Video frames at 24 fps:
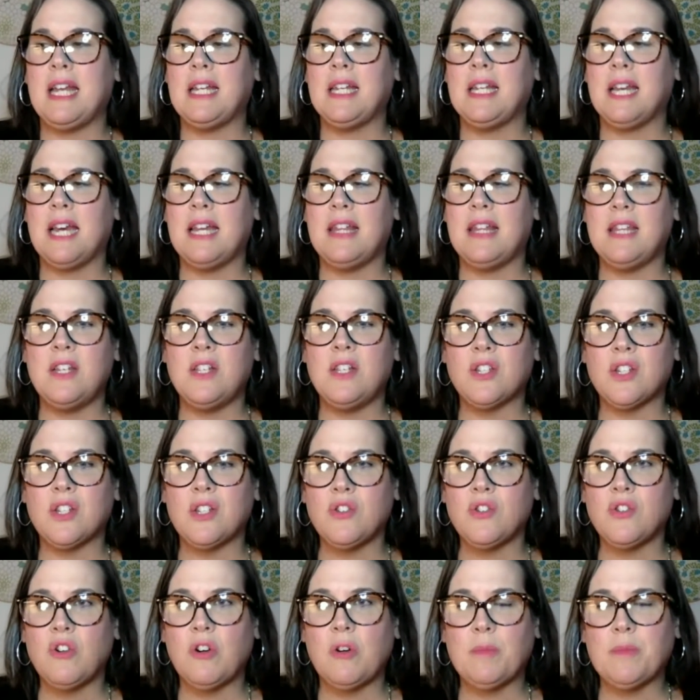And
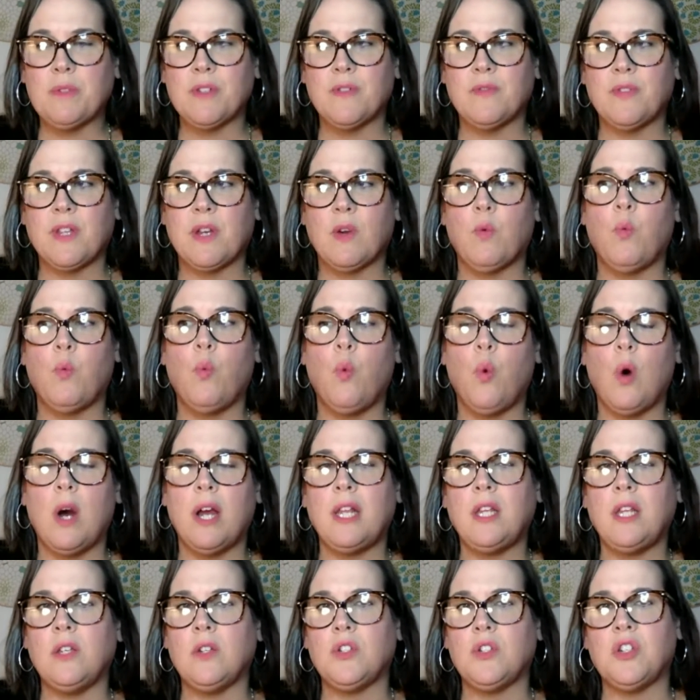then just in terms of like
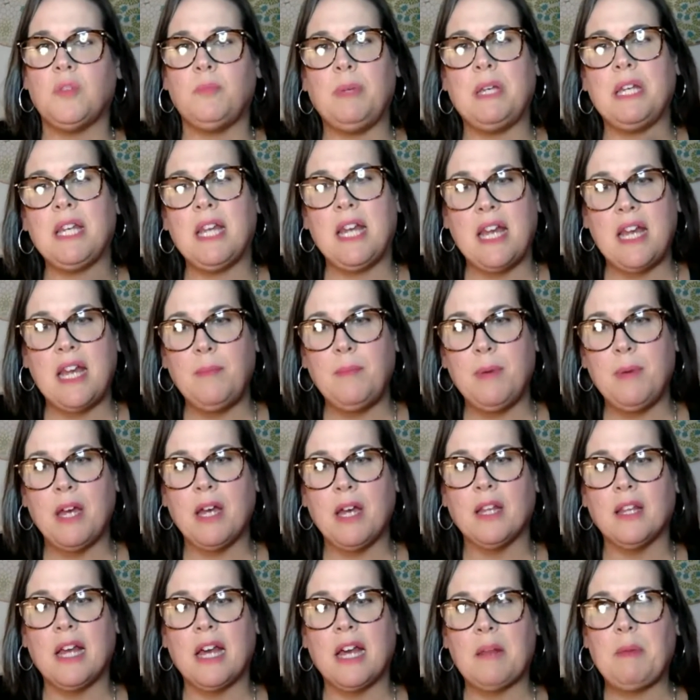what you should be
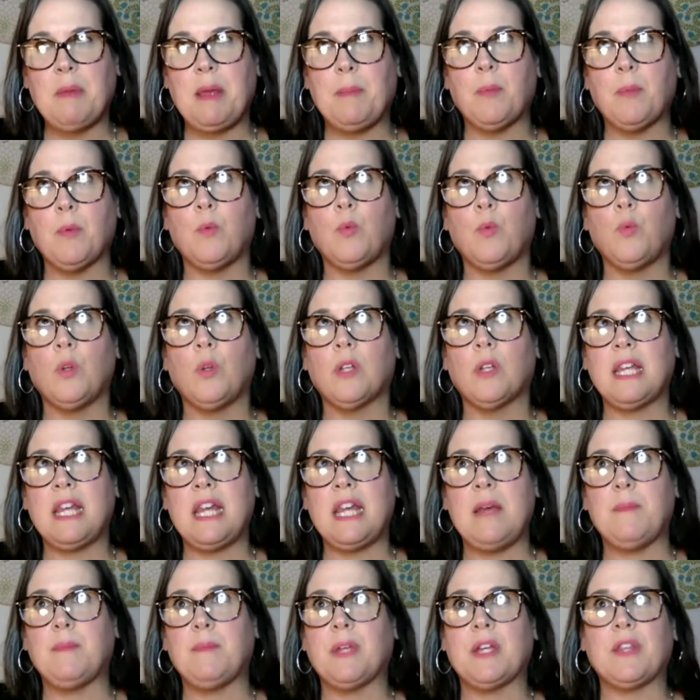keeping, a lot of people
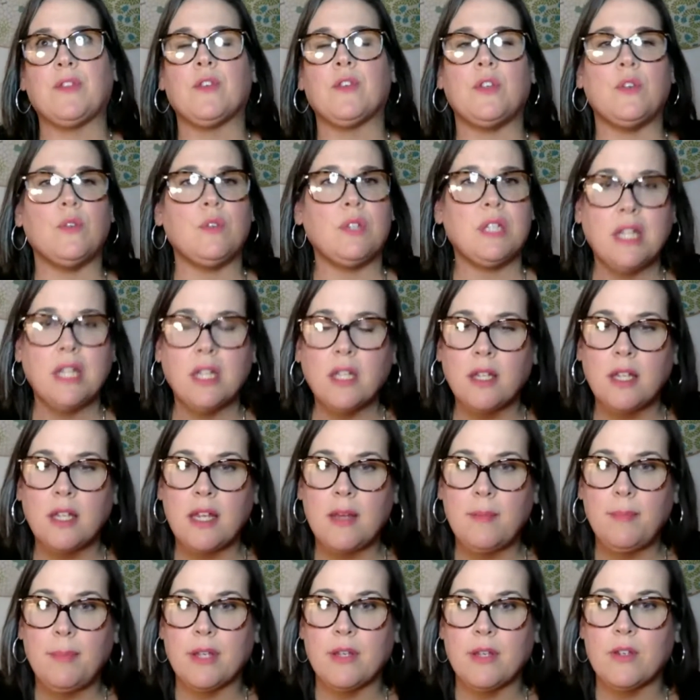will keep like their
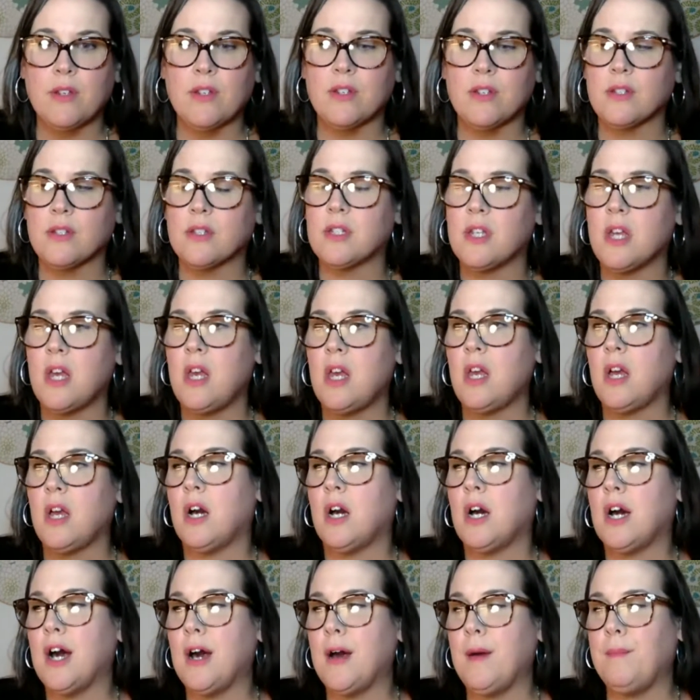utility bills.
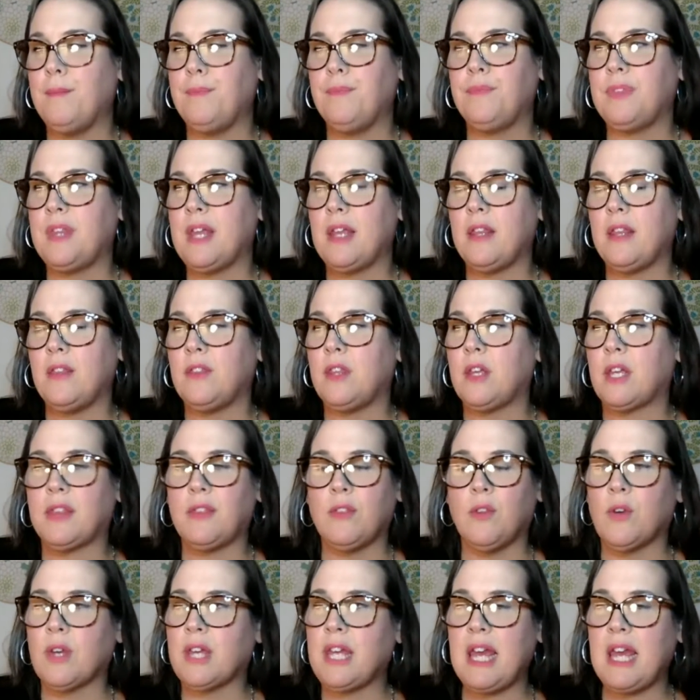
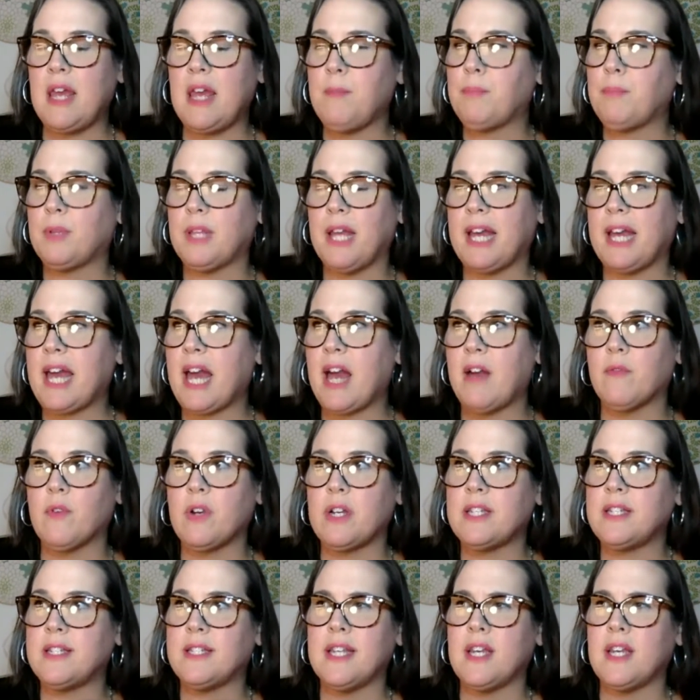They'll keep
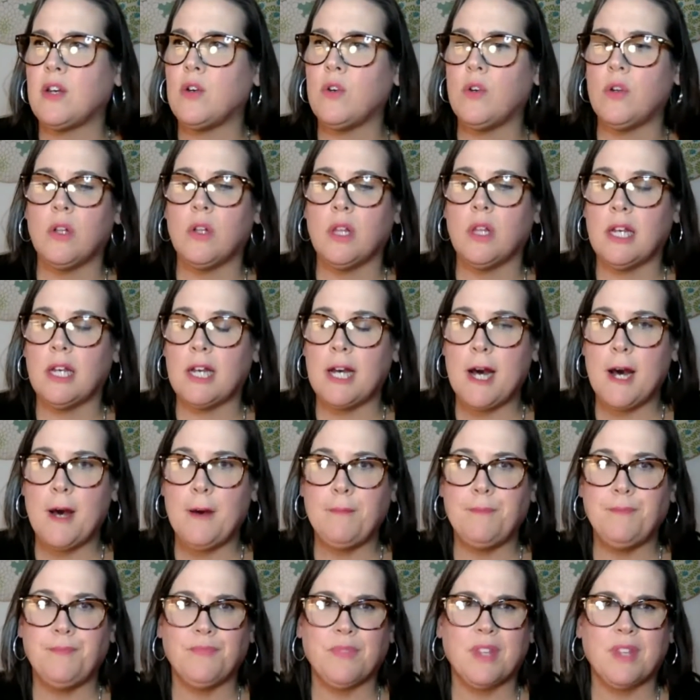like every
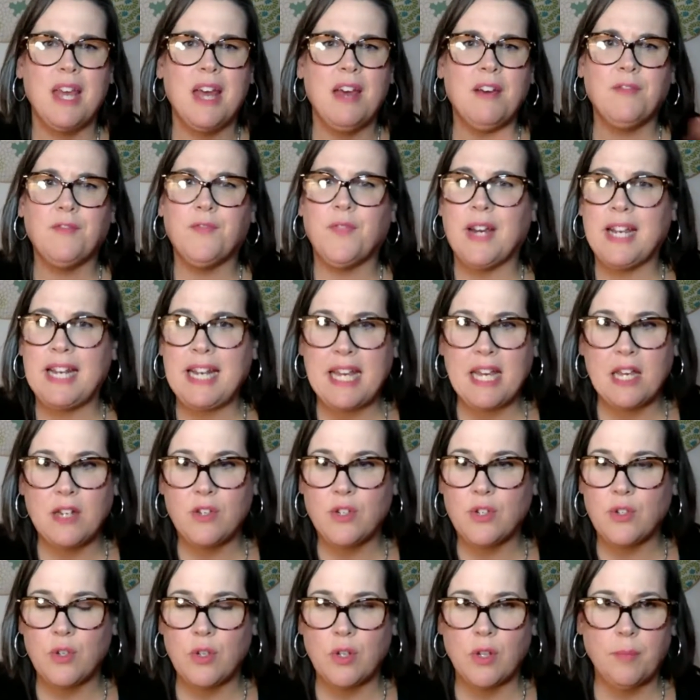single
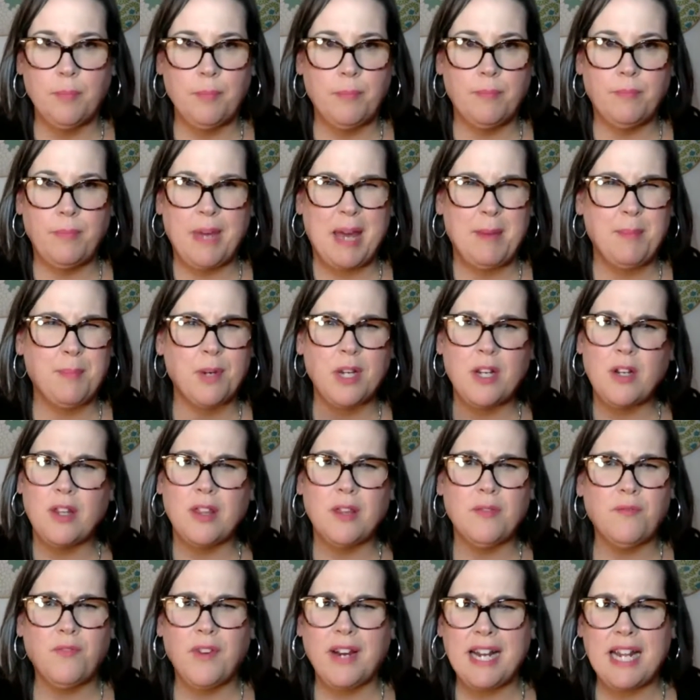financial
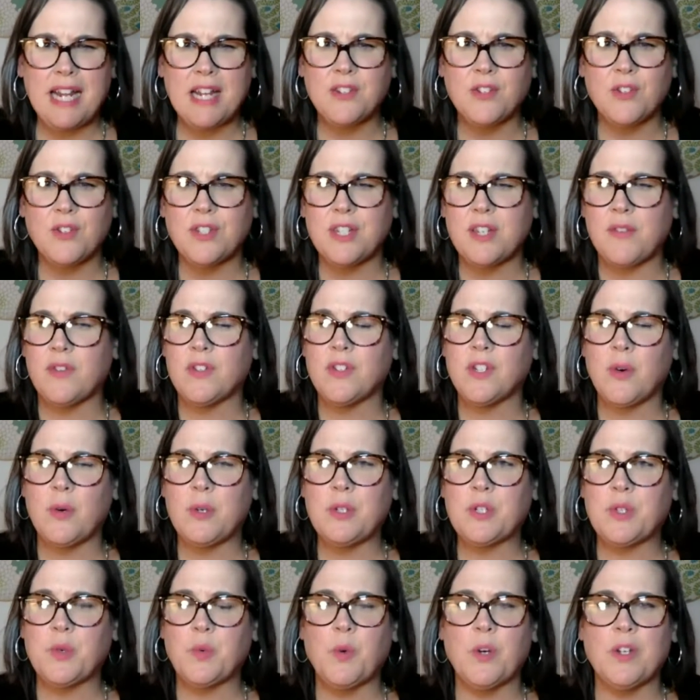paper. Financial
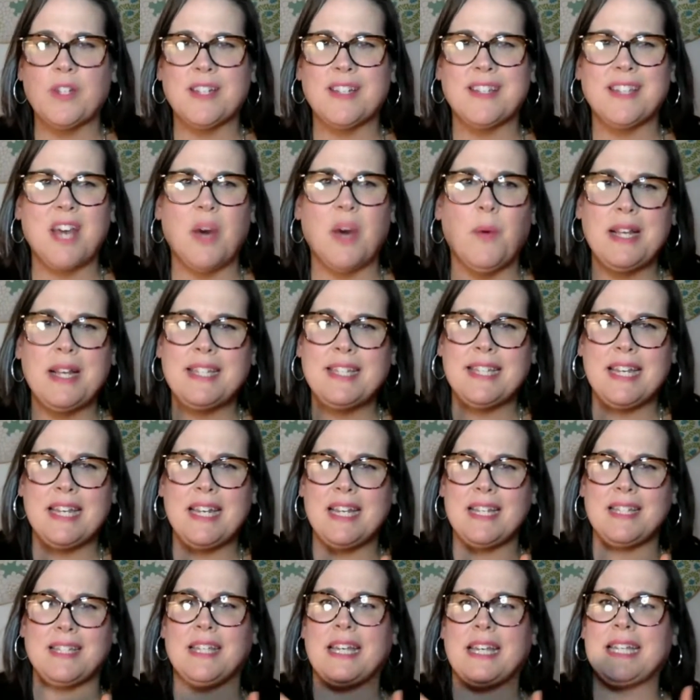stuff is always the worst, because they
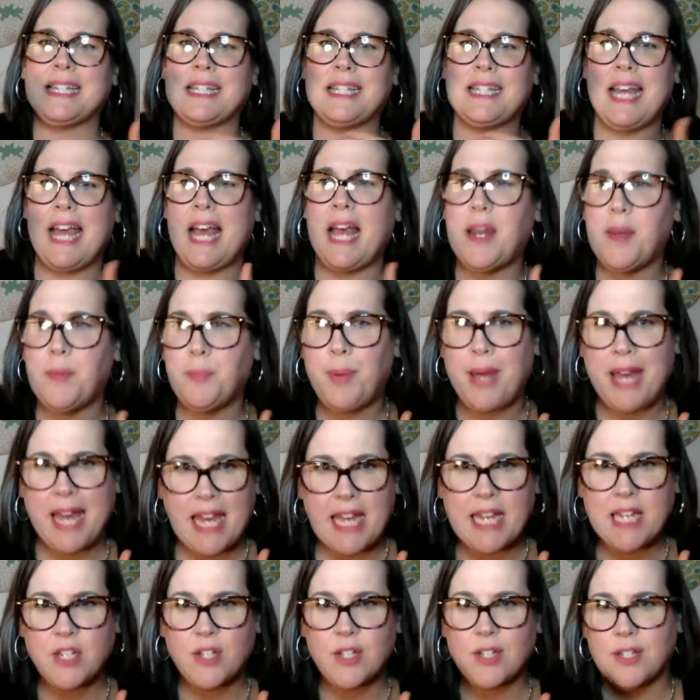always send it's like
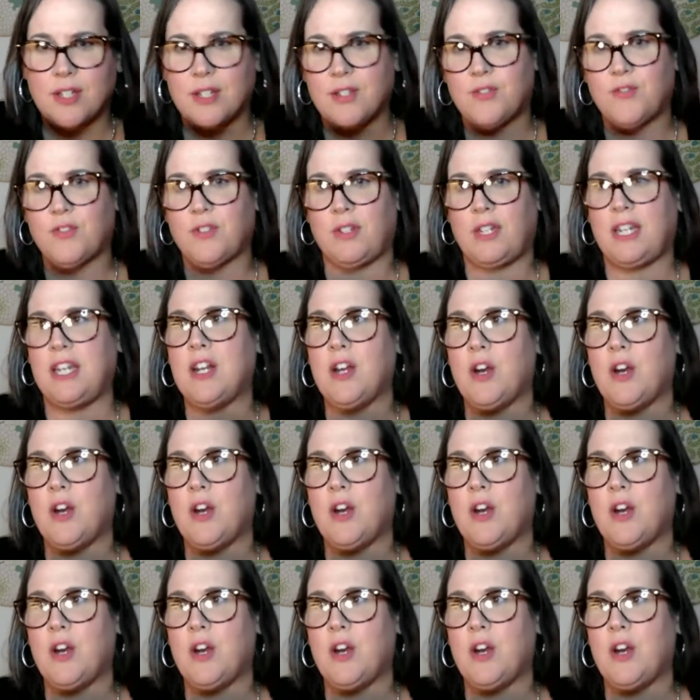10 pages